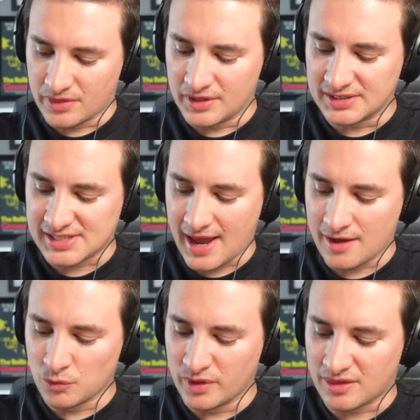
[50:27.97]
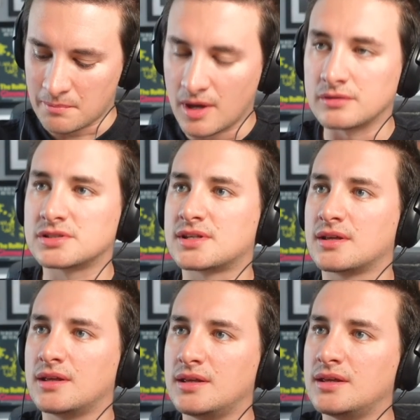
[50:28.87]
the town with the most
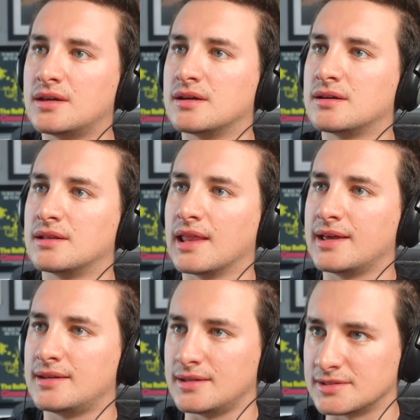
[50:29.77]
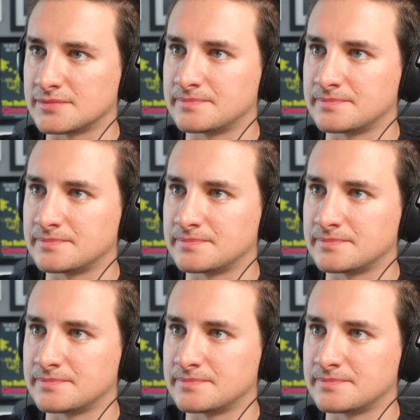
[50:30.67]
eager ladies.